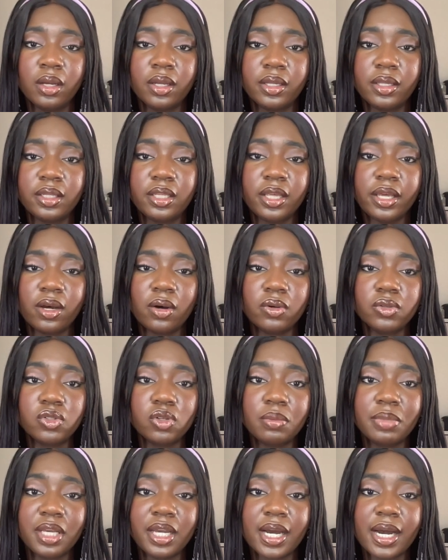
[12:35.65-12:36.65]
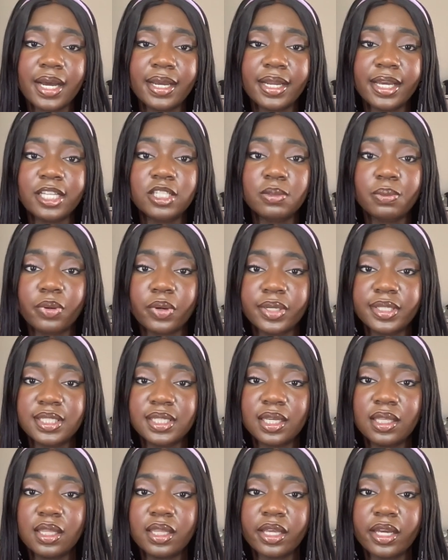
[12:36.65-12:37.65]
They also began
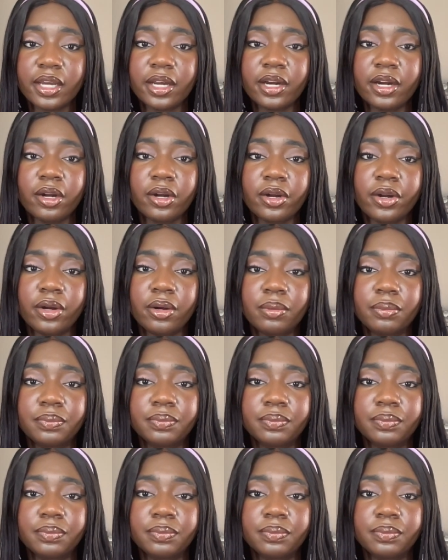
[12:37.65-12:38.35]
exporting their